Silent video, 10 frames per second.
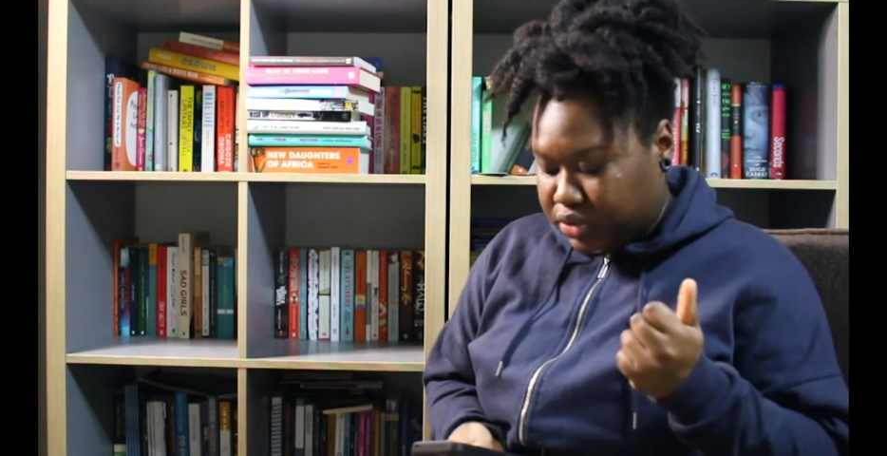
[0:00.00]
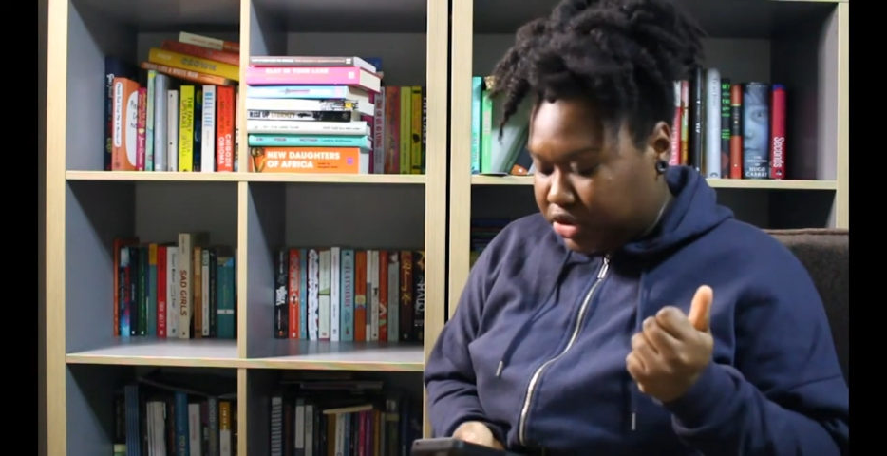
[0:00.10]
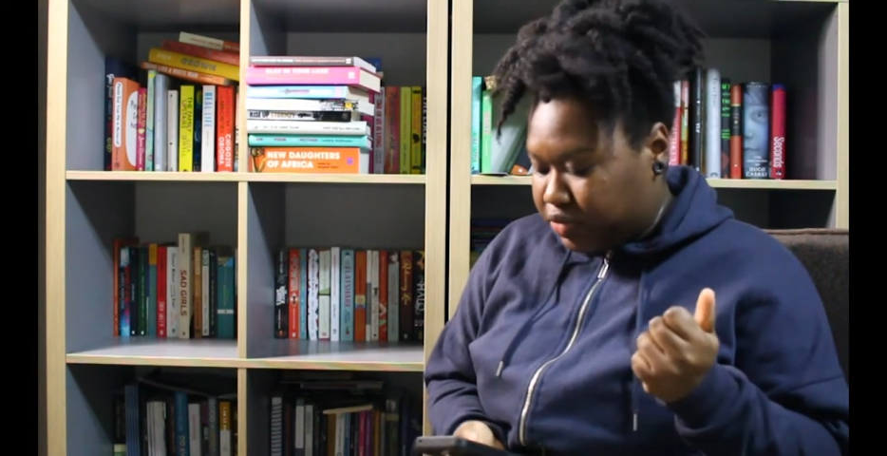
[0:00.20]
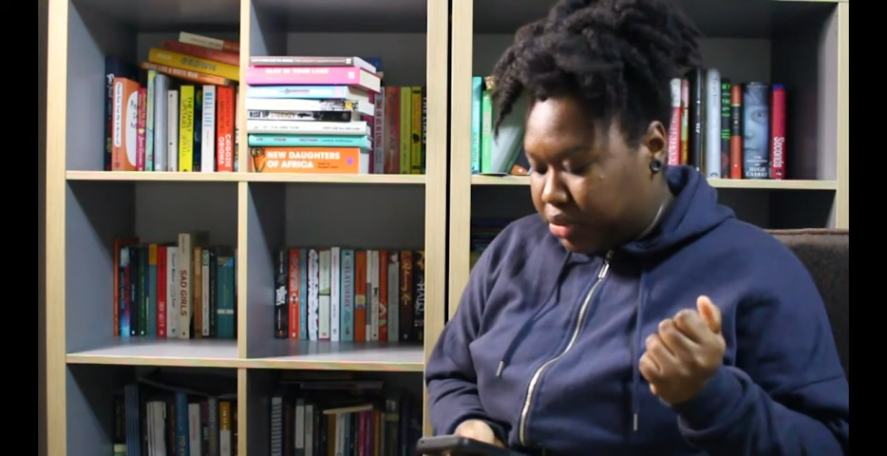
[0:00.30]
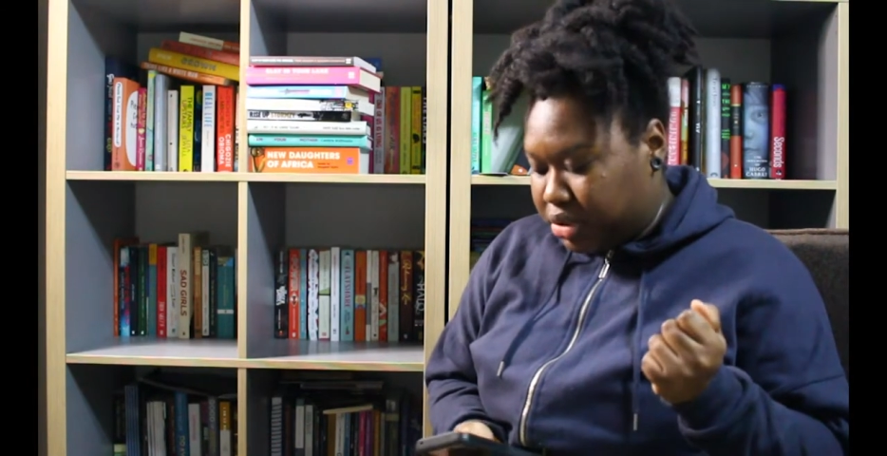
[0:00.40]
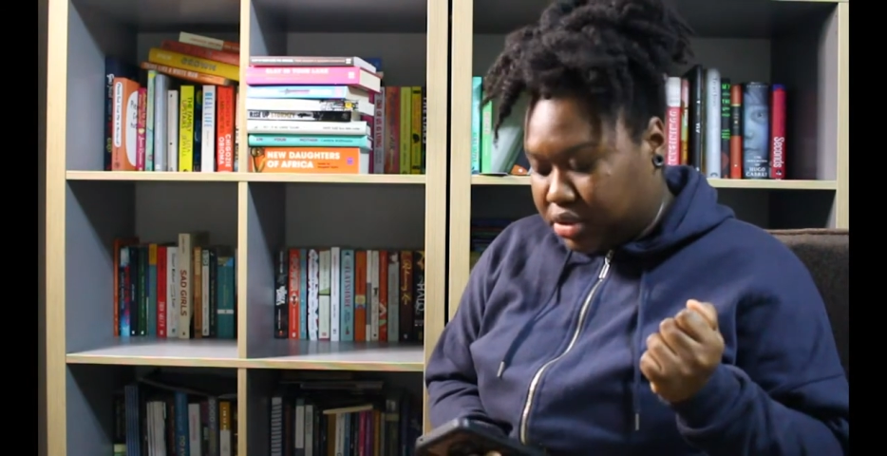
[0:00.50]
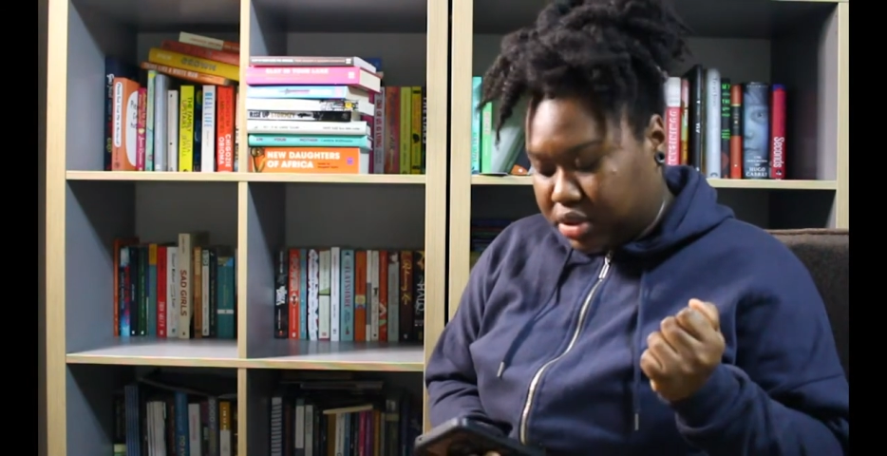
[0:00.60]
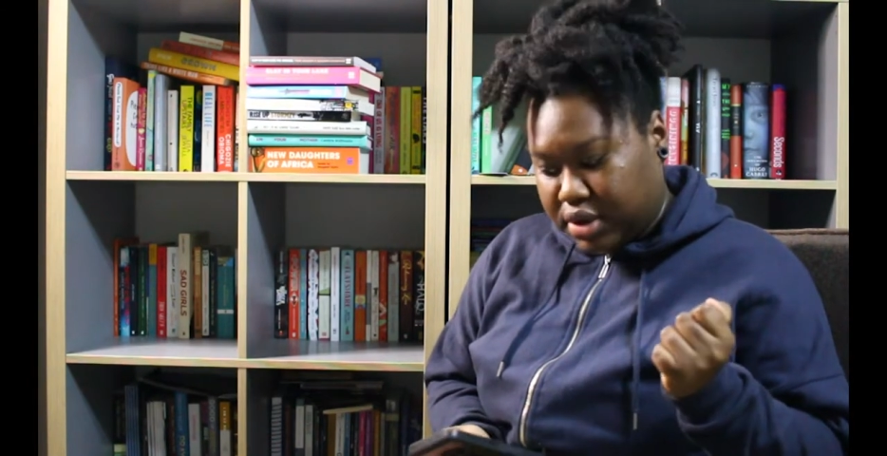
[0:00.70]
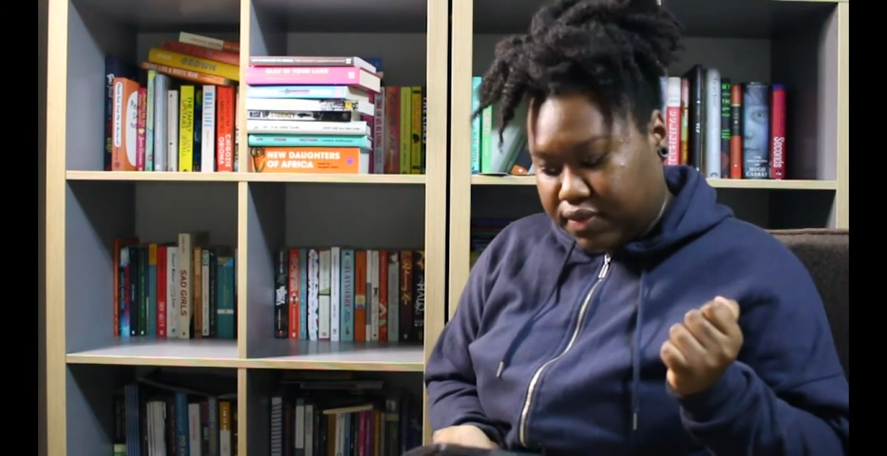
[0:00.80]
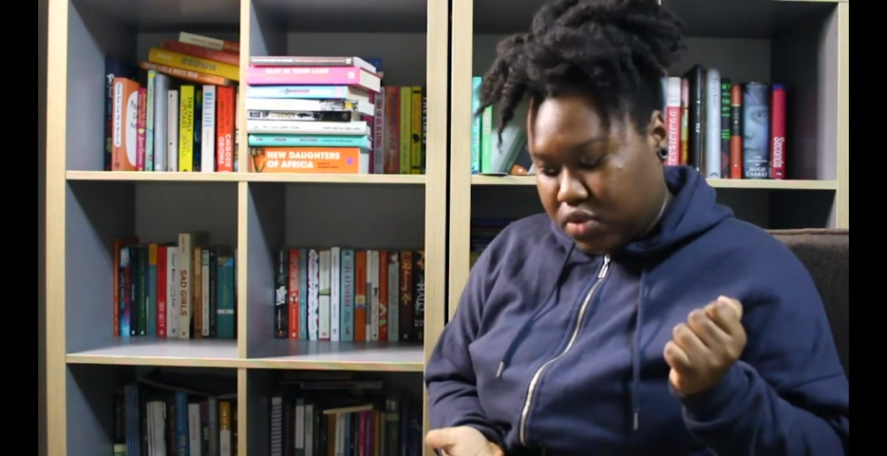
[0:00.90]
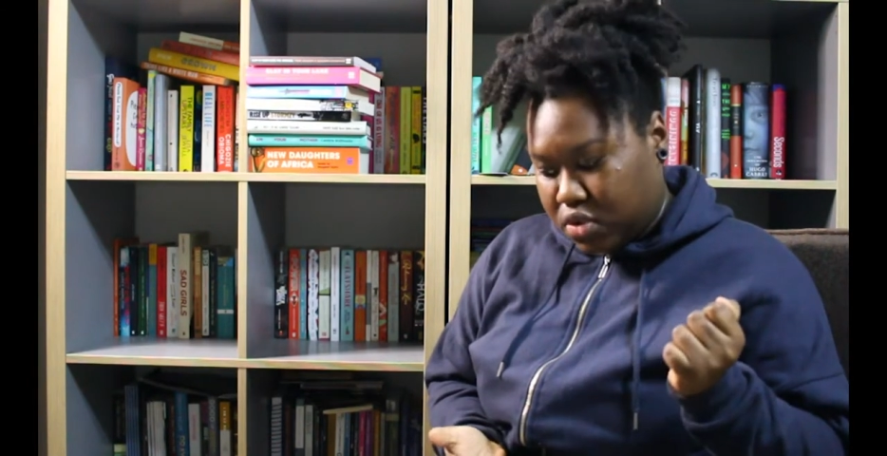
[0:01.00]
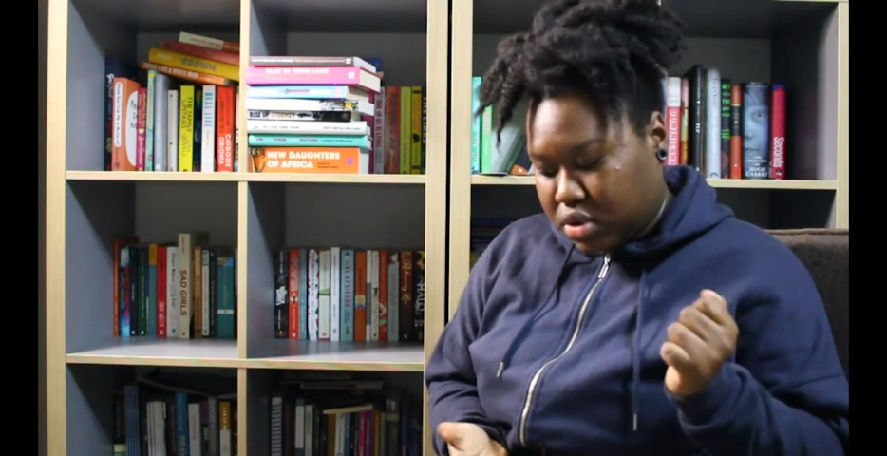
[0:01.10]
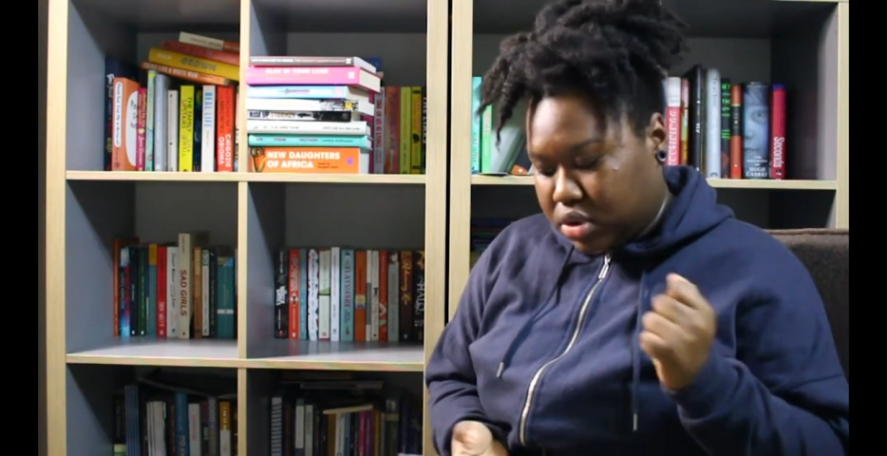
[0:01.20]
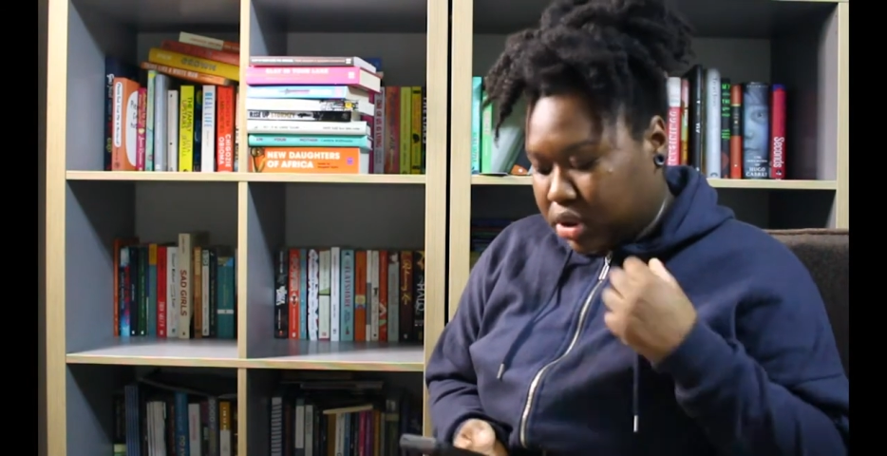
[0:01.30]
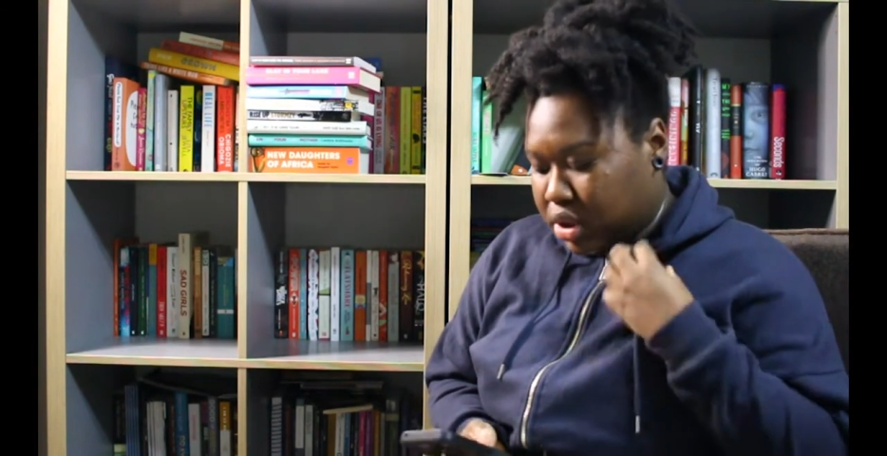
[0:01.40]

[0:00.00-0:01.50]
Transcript: which books that I've got.